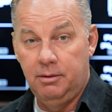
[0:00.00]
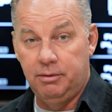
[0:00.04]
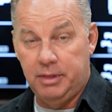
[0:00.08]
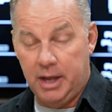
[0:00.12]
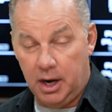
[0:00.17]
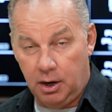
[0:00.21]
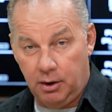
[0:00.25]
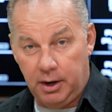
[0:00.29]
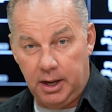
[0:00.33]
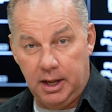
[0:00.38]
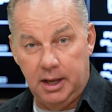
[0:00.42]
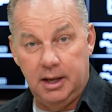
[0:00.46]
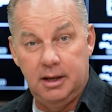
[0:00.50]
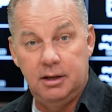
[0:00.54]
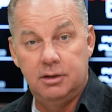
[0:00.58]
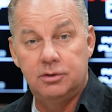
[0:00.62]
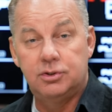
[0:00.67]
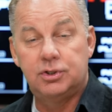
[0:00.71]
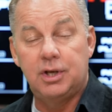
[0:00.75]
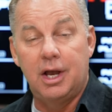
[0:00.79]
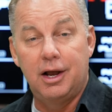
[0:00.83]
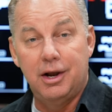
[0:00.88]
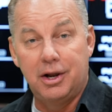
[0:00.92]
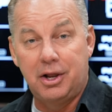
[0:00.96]
There
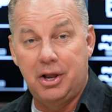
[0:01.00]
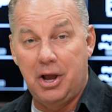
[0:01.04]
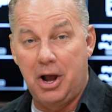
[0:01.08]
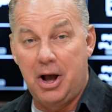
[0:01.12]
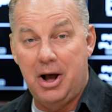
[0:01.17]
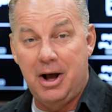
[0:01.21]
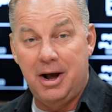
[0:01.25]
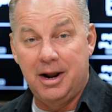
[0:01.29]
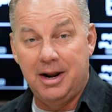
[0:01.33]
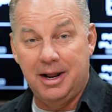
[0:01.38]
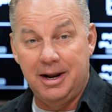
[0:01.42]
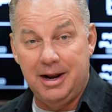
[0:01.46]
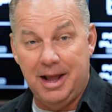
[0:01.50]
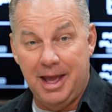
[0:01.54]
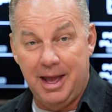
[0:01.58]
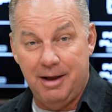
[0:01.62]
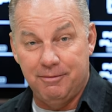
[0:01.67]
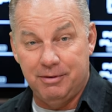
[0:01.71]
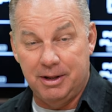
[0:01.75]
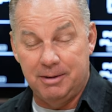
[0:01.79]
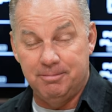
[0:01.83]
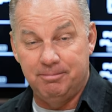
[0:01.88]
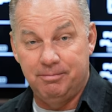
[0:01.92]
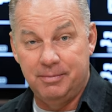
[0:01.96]
is a God in
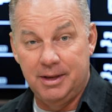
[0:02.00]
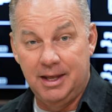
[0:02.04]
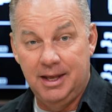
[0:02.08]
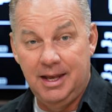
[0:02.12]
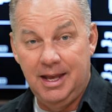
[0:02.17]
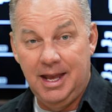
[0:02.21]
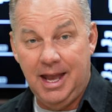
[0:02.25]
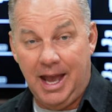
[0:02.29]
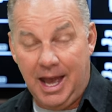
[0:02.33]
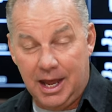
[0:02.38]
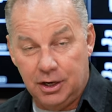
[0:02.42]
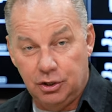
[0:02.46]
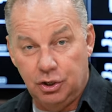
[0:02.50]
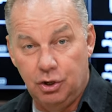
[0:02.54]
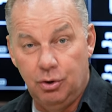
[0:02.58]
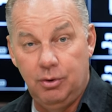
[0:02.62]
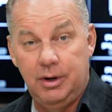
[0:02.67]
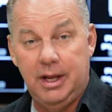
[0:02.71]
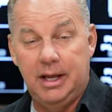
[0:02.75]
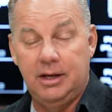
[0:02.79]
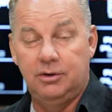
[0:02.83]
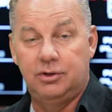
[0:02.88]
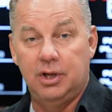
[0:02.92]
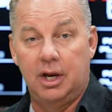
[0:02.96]
heaven, and
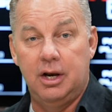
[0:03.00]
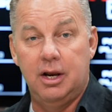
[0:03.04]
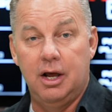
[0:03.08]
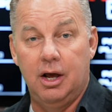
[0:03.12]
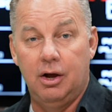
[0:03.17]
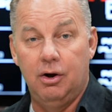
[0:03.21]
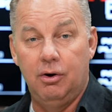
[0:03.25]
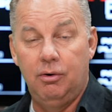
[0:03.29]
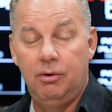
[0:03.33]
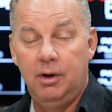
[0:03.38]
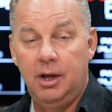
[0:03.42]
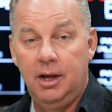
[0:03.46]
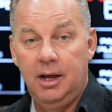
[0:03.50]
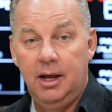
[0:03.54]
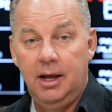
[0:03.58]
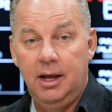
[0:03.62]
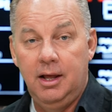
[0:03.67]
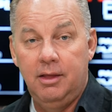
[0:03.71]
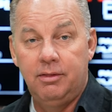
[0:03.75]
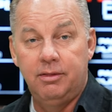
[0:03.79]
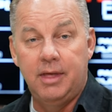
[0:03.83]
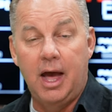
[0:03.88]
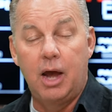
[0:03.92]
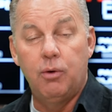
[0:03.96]
you need to know
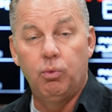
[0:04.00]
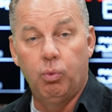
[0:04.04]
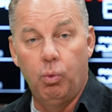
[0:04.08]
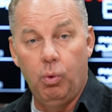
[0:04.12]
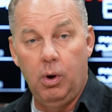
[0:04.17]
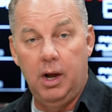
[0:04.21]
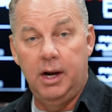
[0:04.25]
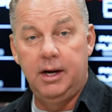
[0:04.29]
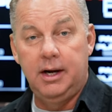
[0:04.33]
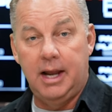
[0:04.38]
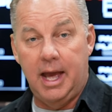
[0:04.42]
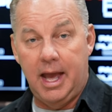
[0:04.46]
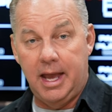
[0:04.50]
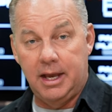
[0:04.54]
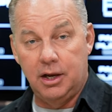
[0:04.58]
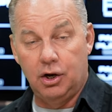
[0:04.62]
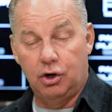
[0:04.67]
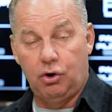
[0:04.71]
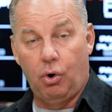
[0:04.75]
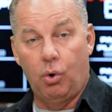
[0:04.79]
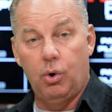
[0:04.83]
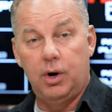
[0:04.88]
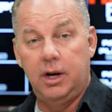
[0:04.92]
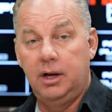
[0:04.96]
that one day,
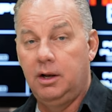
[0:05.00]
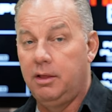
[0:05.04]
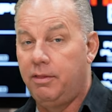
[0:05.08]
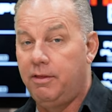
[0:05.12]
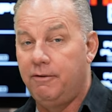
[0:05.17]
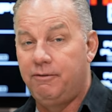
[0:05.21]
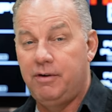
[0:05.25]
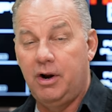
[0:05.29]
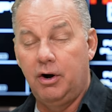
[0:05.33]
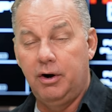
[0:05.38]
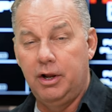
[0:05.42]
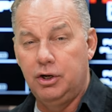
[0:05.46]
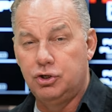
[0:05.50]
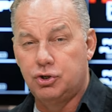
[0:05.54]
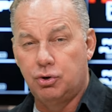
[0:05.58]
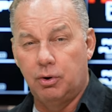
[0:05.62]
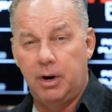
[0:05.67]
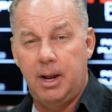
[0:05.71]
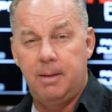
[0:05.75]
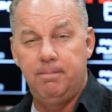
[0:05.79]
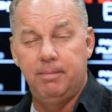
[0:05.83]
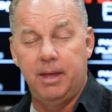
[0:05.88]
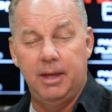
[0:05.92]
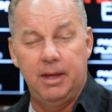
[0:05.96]
according to the very
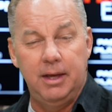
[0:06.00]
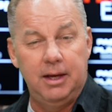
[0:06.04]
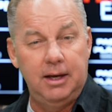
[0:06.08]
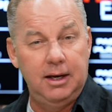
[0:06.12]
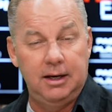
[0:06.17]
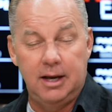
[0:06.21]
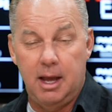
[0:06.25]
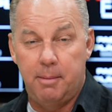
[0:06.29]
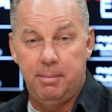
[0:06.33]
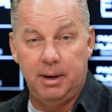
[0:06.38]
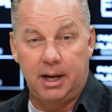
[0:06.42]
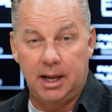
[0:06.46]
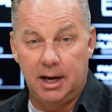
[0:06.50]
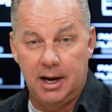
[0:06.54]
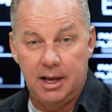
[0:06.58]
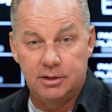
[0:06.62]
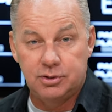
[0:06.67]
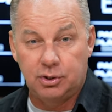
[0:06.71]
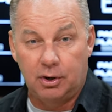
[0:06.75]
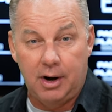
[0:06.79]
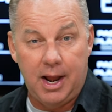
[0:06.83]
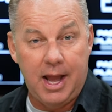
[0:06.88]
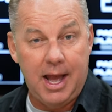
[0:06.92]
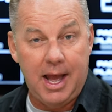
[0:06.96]
dream that King
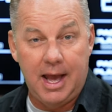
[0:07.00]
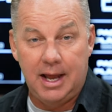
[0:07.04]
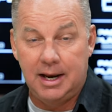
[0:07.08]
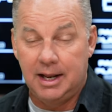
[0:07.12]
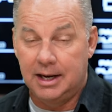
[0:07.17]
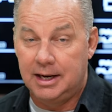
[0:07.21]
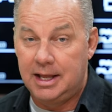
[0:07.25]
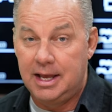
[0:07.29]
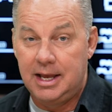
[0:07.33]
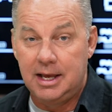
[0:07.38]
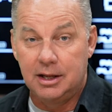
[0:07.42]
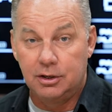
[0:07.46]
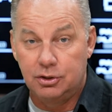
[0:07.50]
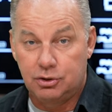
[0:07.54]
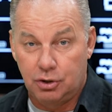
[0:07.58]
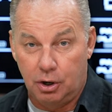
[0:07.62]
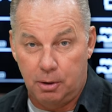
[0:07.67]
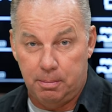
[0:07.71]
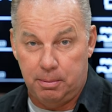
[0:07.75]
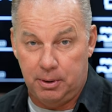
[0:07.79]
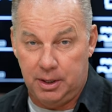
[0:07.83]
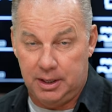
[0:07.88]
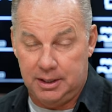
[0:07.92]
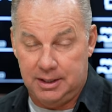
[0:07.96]
Nebuchadnezzar had and he
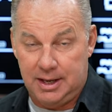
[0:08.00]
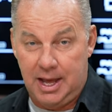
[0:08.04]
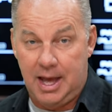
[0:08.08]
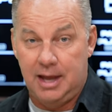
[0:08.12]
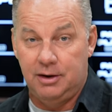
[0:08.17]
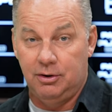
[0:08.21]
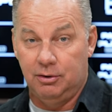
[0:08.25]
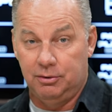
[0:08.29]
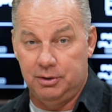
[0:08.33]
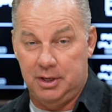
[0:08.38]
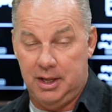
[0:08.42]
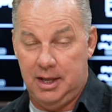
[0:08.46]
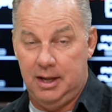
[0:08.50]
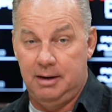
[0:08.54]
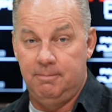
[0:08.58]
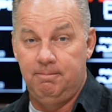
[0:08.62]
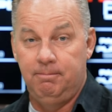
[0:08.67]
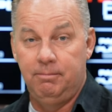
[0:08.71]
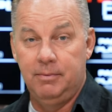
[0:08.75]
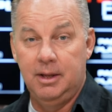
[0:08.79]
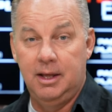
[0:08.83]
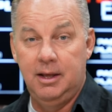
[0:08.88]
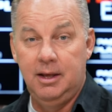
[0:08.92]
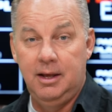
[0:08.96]
interpreted, Daniel did,
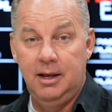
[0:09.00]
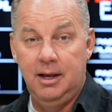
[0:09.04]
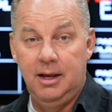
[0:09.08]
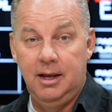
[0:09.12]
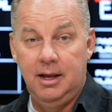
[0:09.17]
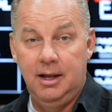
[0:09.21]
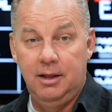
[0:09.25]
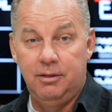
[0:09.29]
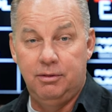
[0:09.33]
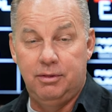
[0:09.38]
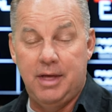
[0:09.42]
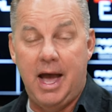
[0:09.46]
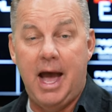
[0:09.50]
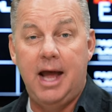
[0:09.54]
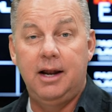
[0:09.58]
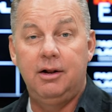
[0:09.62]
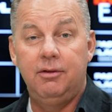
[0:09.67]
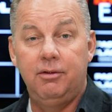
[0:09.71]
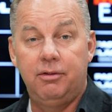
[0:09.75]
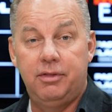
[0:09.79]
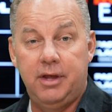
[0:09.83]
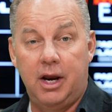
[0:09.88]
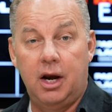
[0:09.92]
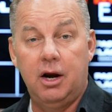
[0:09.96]

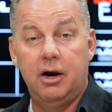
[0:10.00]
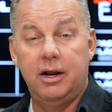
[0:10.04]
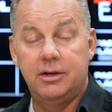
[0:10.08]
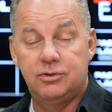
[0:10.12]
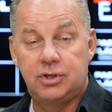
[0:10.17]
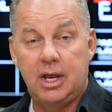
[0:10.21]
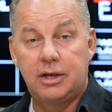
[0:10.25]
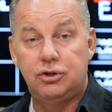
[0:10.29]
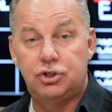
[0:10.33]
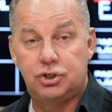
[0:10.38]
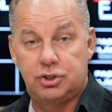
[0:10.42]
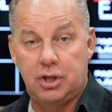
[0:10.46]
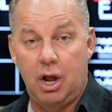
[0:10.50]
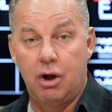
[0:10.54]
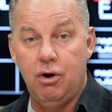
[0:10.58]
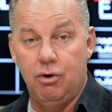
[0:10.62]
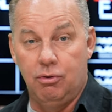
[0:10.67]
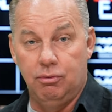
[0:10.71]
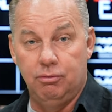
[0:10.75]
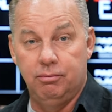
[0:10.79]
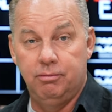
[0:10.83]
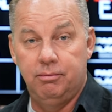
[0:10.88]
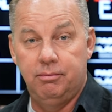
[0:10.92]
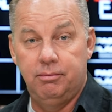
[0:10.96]
that there is a
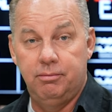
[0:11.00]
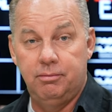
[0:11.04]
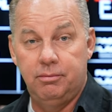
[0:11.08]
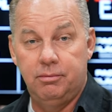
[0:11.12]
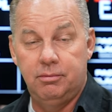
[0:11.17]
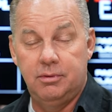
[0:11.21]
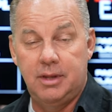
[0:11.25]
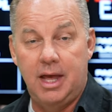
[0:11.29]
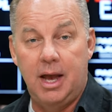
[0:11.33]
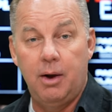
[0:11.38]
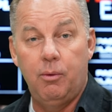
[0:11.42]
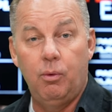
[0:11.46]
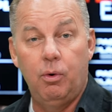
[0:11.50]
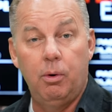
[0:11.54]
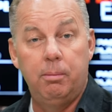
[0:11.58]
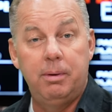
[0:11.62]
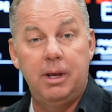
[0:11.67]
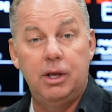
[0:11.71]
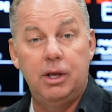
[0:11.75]
stone that will